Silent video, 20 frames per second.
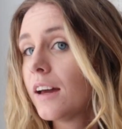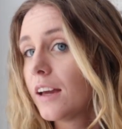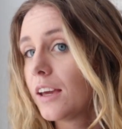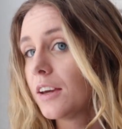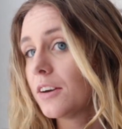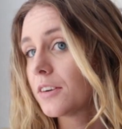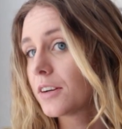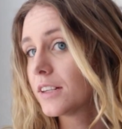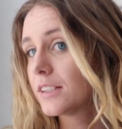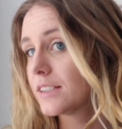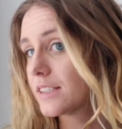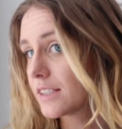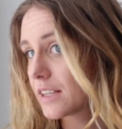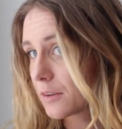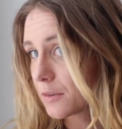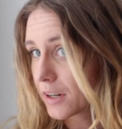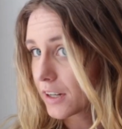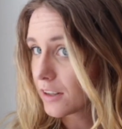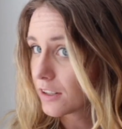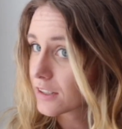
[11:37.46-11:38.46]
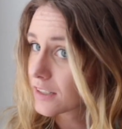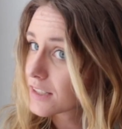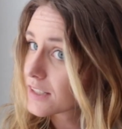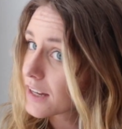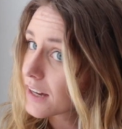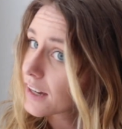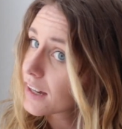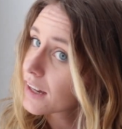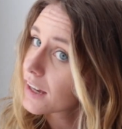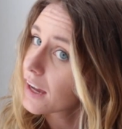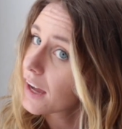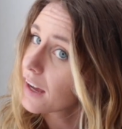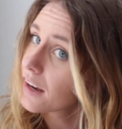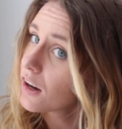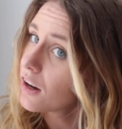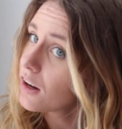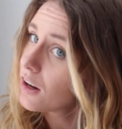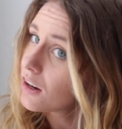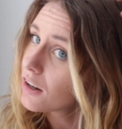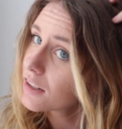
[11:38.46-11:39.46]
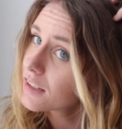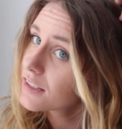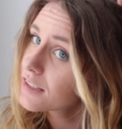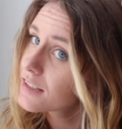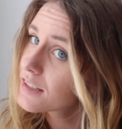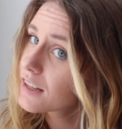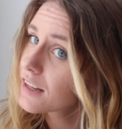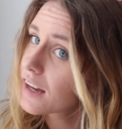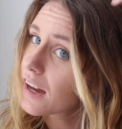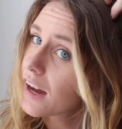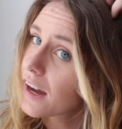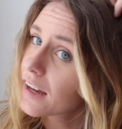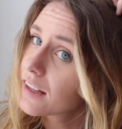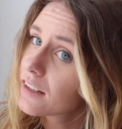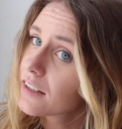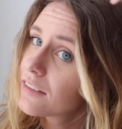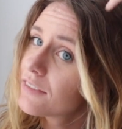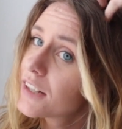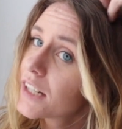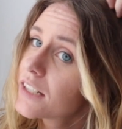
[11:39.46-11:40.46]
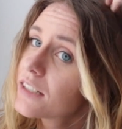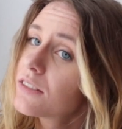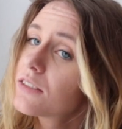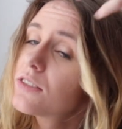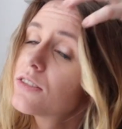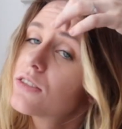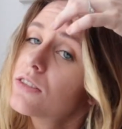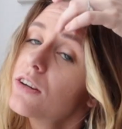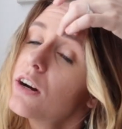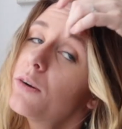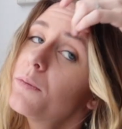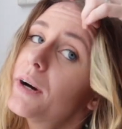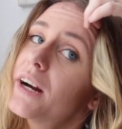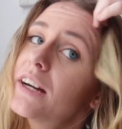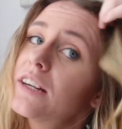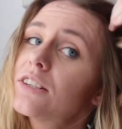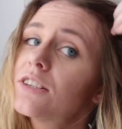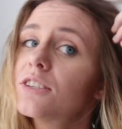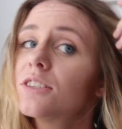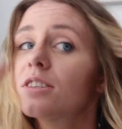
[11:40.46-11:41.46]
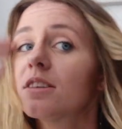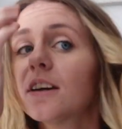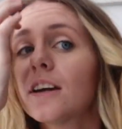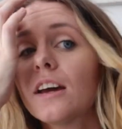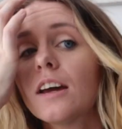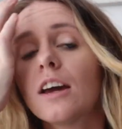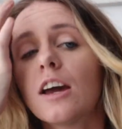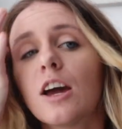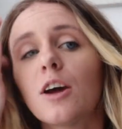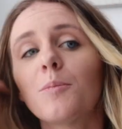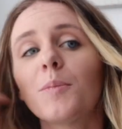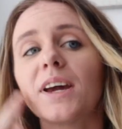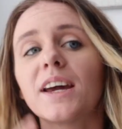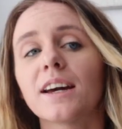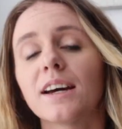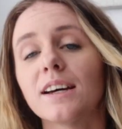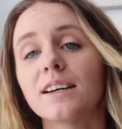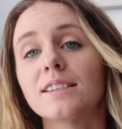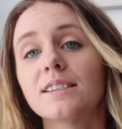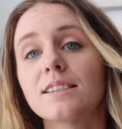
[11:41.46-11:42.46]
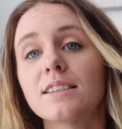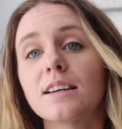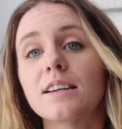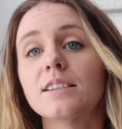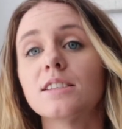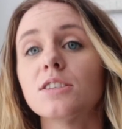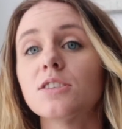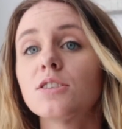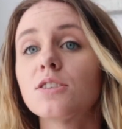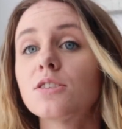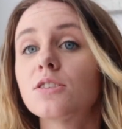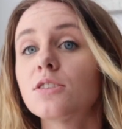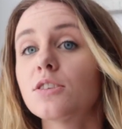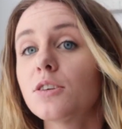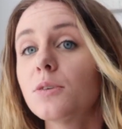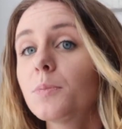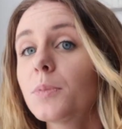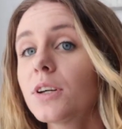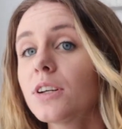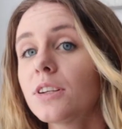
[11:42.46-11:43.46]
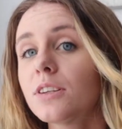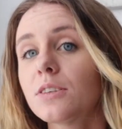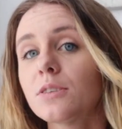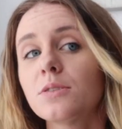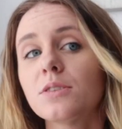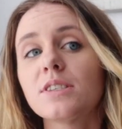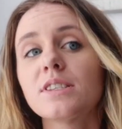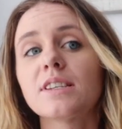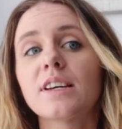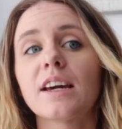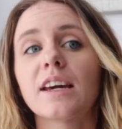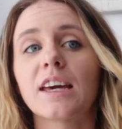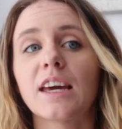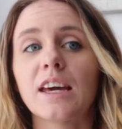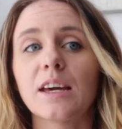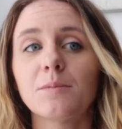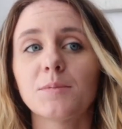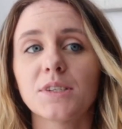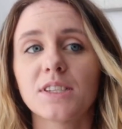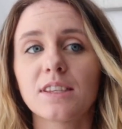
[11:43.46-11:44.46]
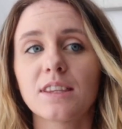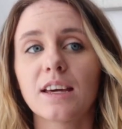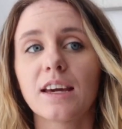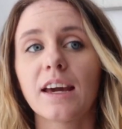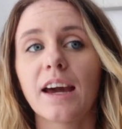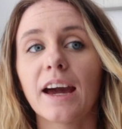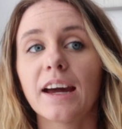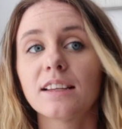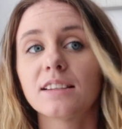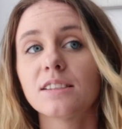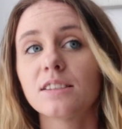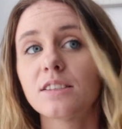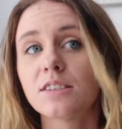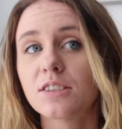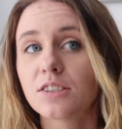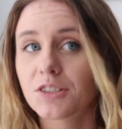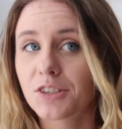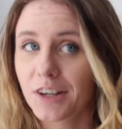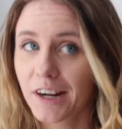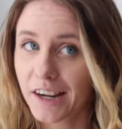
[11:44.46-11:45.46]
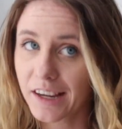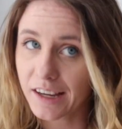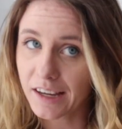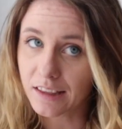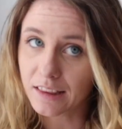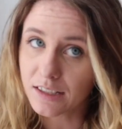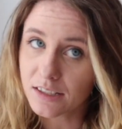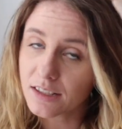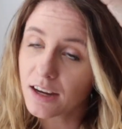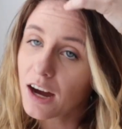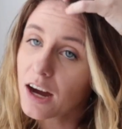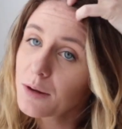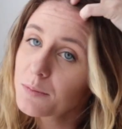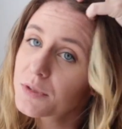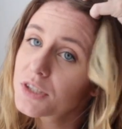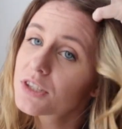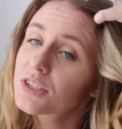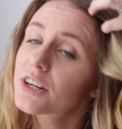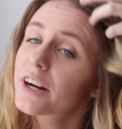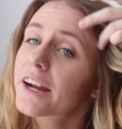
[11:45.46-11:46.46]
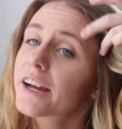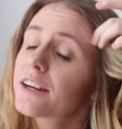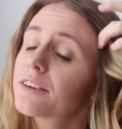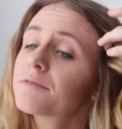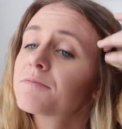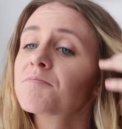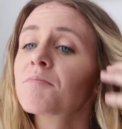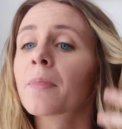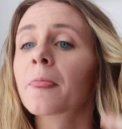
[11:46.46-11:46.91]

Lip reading: you can see what it looks like. And honestly, I love it so much because it's super loose. It keeps the ends straight and the top straight.